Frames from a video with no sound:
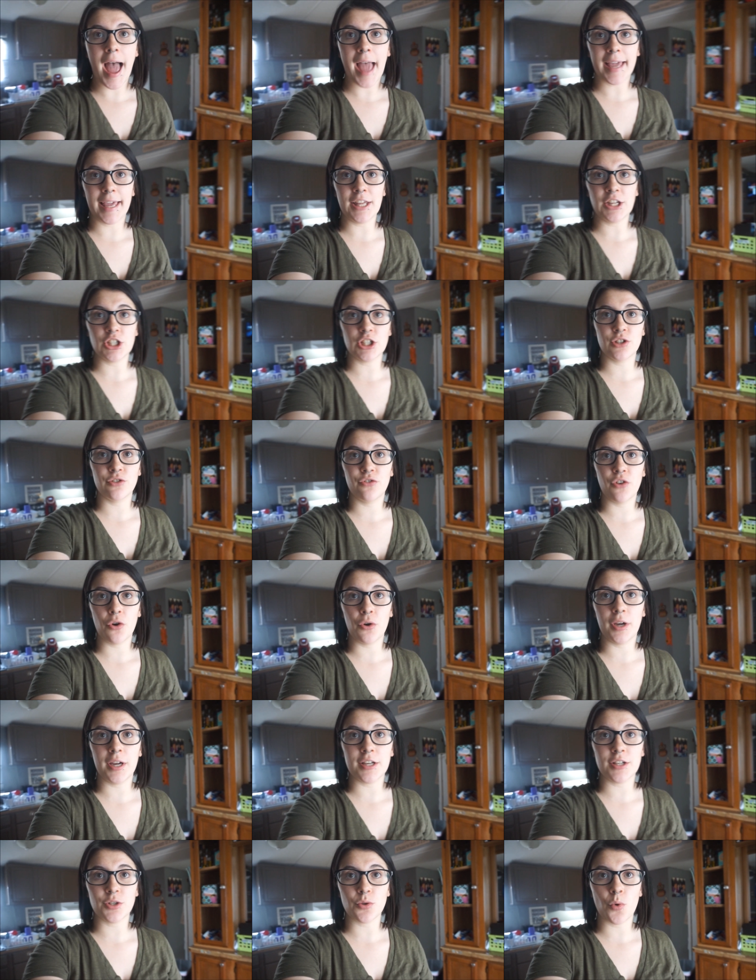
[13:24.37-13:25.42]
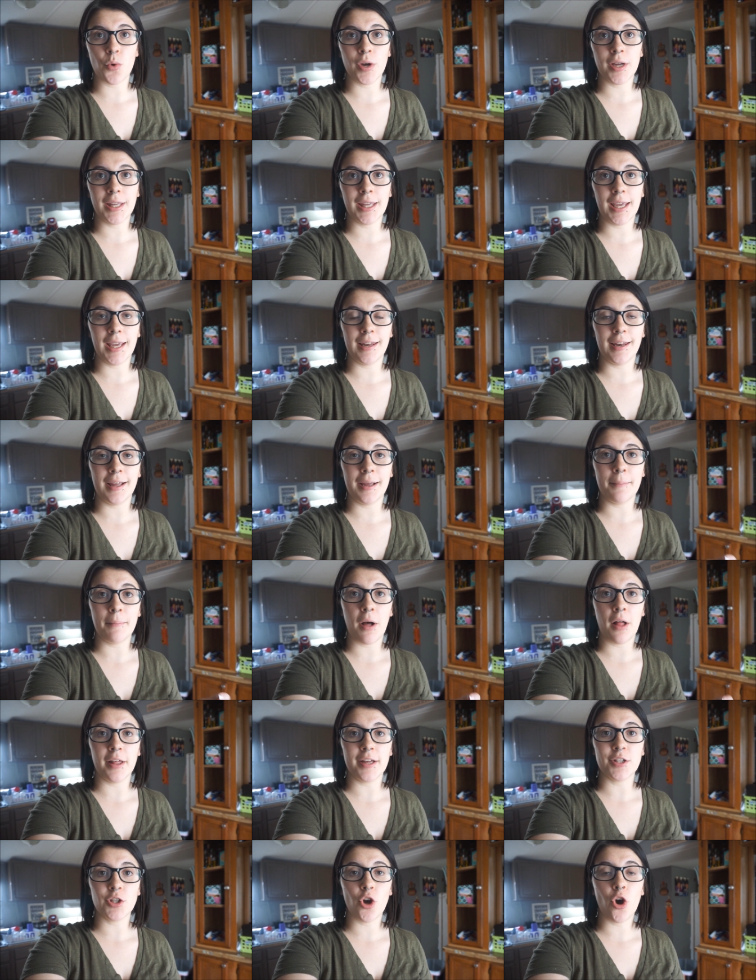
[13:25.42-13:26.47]
I can just focus on getting
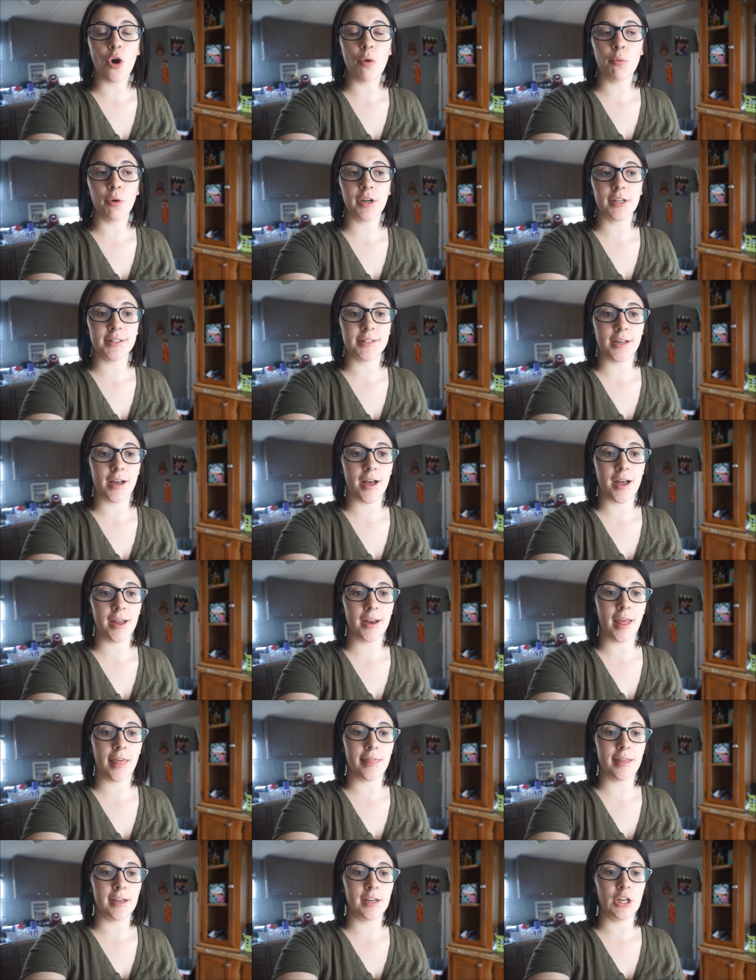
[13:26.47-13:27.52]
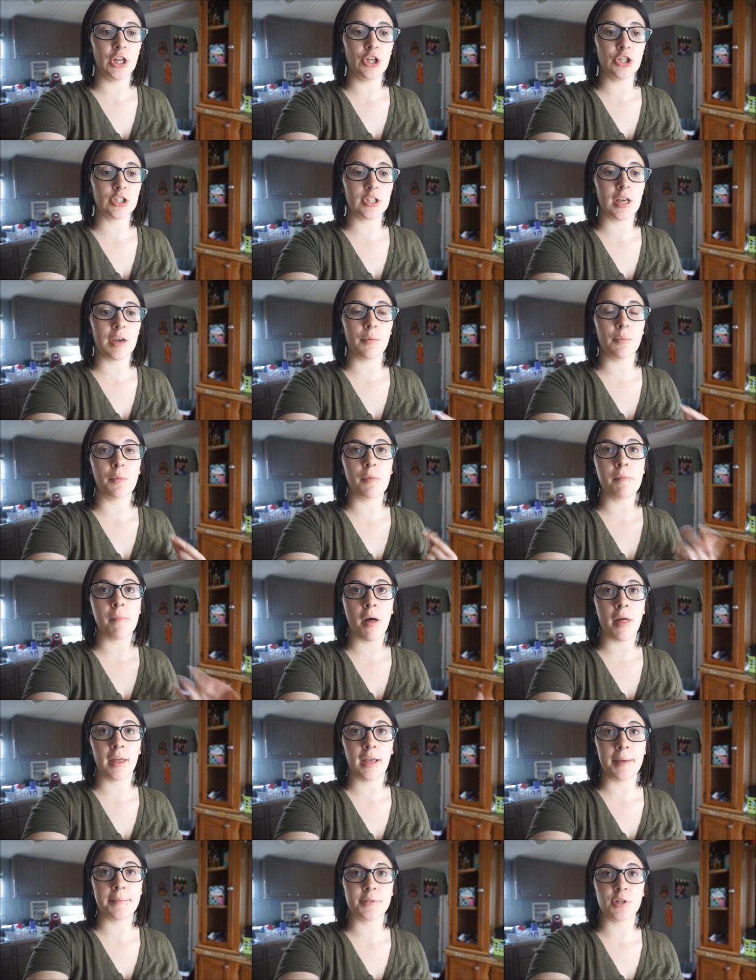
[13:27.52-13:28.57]
Molly's homework done, and then usually when
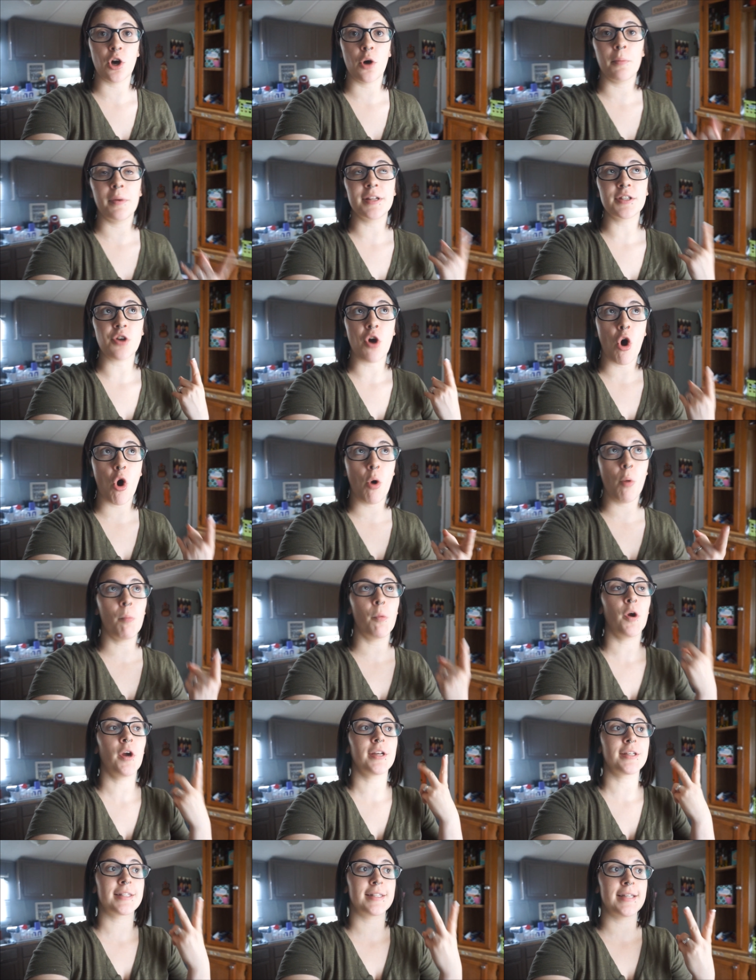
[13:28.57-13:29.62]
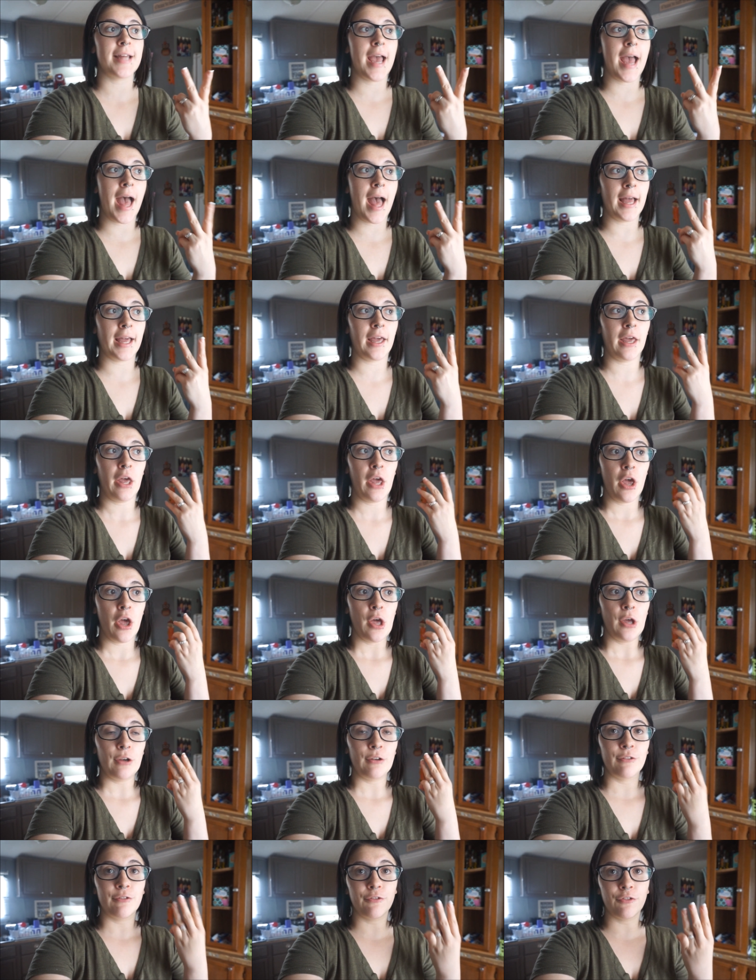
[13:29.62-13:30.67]
Molly comes home, it's homework, snack,
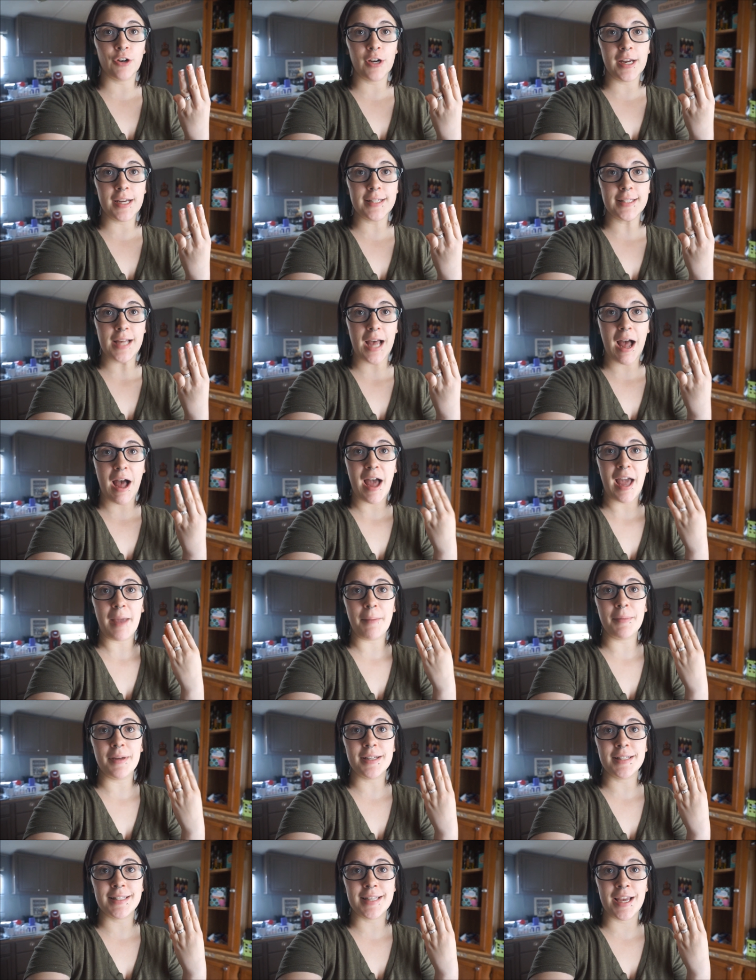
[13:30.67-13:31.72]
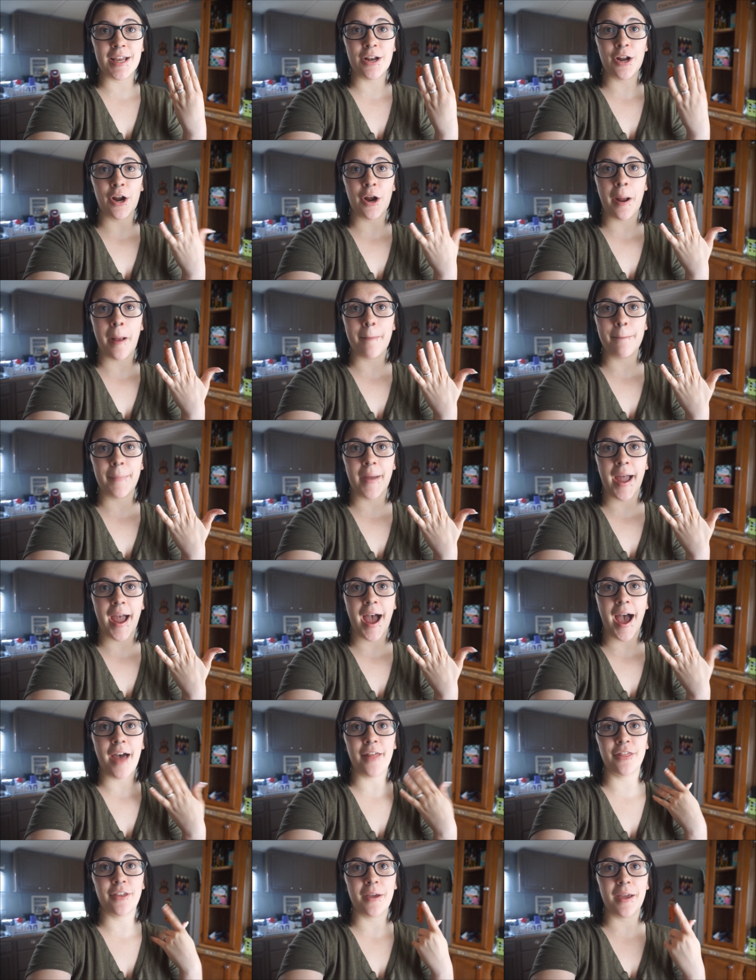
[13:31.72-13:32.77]
free time, dinner,
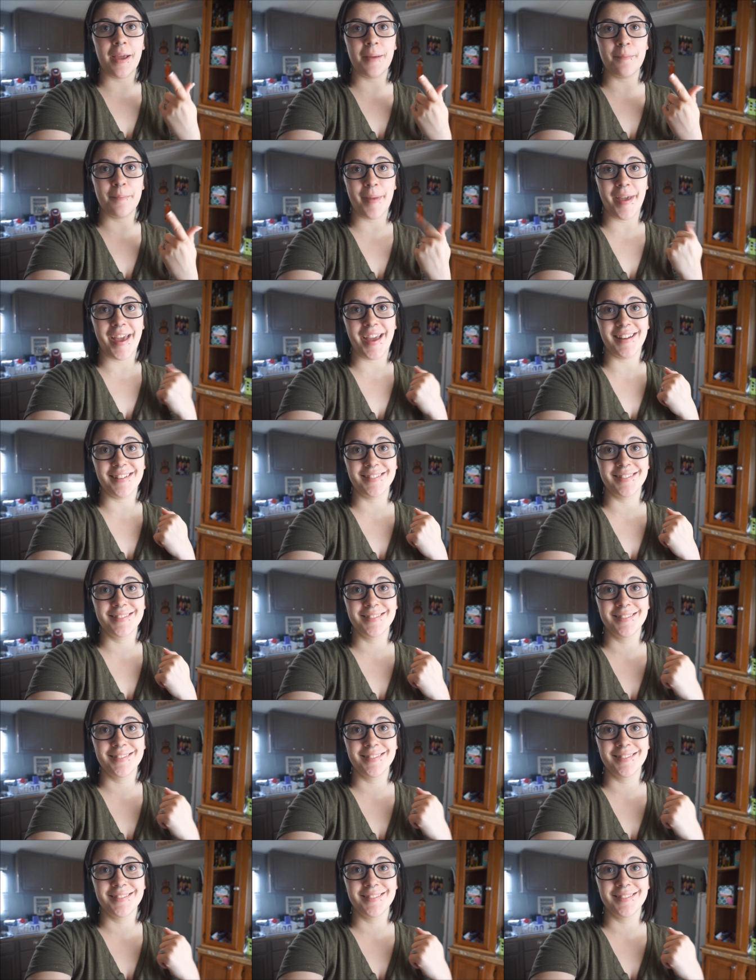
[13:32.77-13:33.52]
bath, and bed.